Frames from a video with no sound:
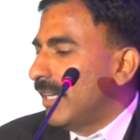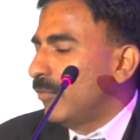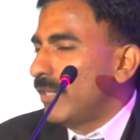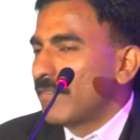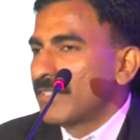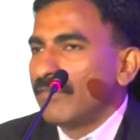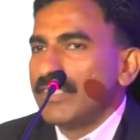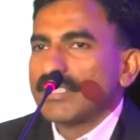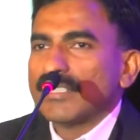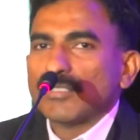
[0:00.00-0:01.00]
and we have
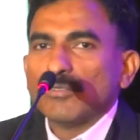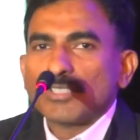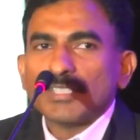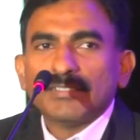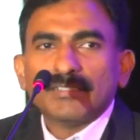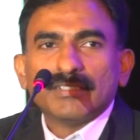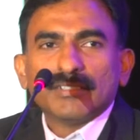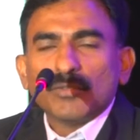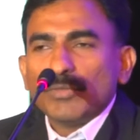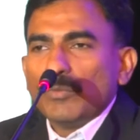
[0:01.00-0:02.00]
services and solutions.
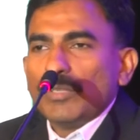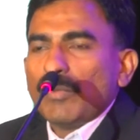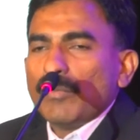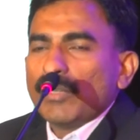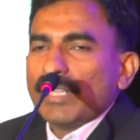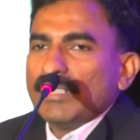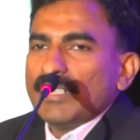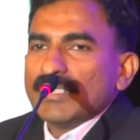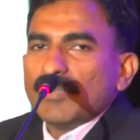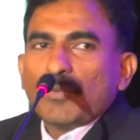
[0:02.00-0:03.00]
So when we look at this,